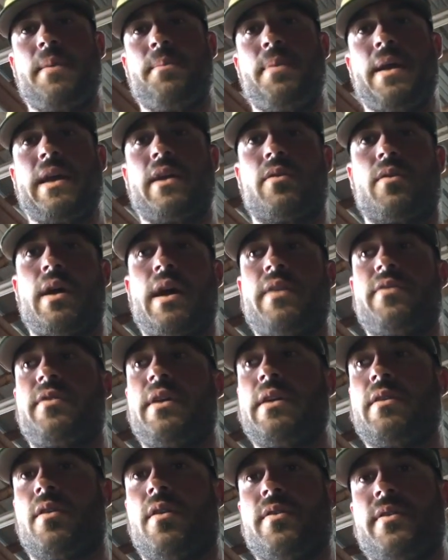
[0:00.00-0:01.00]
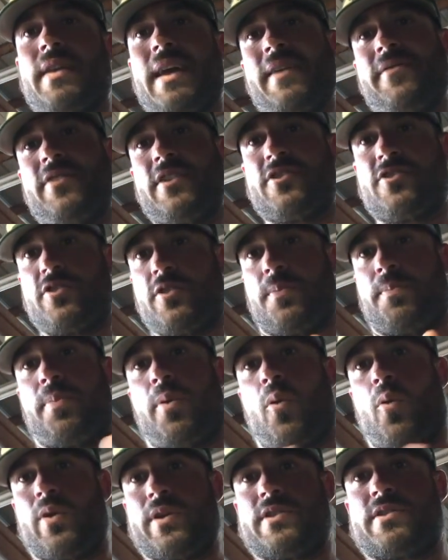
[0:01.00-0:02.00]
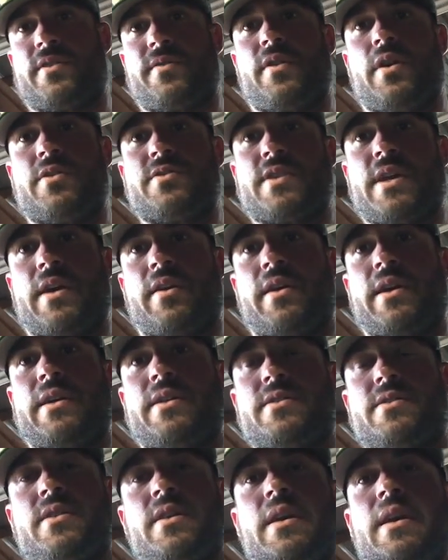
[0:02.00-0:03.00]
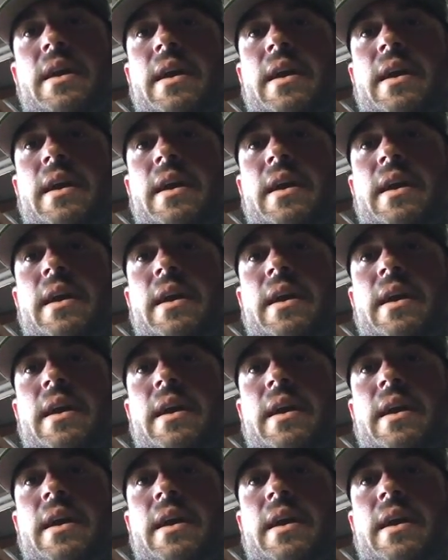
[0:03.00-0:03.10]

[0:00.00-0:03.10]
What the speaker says: bank grass later on the day, fishing the points of those areas,